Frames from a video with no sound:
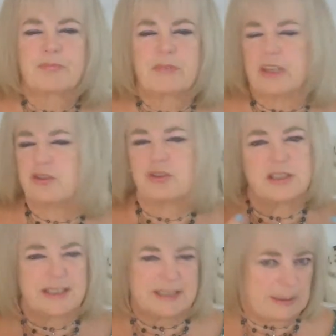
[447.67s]
it
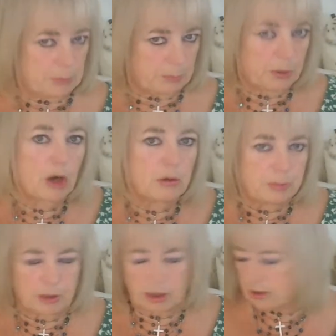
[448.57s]
doesn't seem
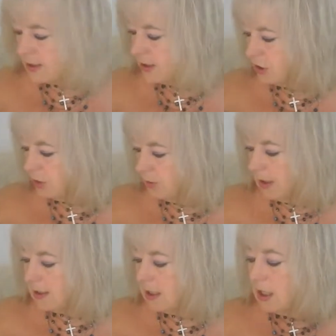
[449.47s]
appropriate to do
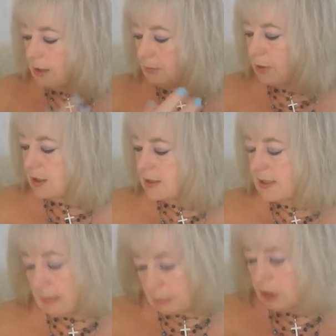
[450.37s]
it, but
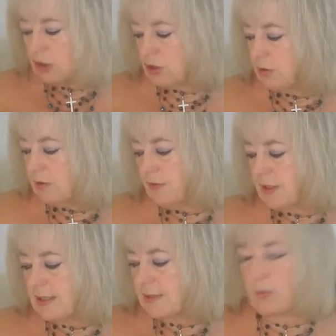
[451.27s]
I'm going to do it for
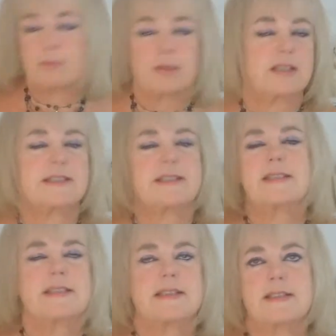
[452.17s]
this one, because
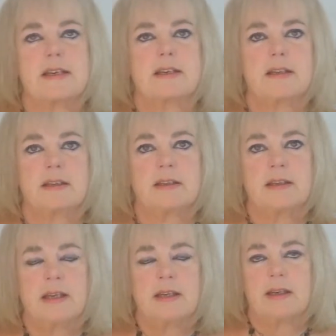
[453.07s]
this is I
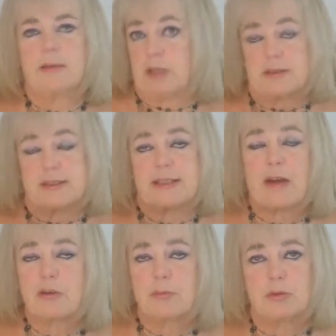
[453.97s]
mean, it's a
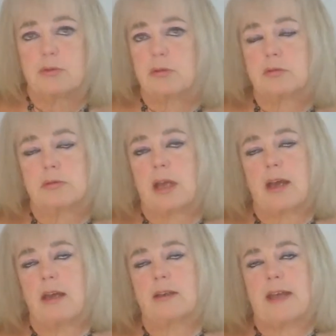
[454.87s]
terrible
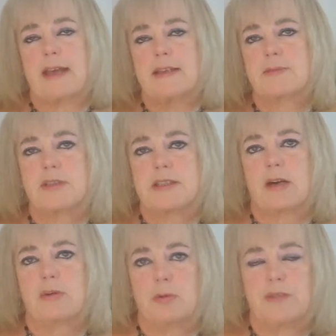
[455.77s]
case with
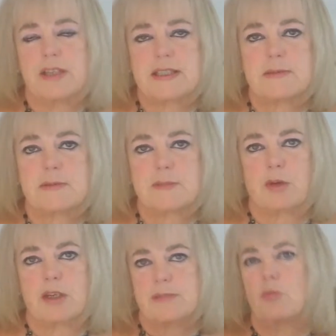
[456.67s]
terrible victims,
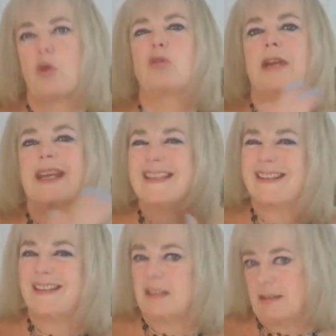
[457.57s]
but it's more in
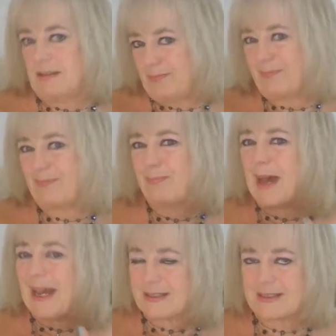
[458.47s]
the
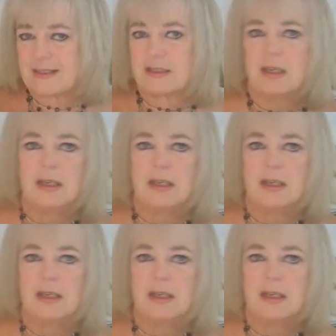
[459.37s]
past.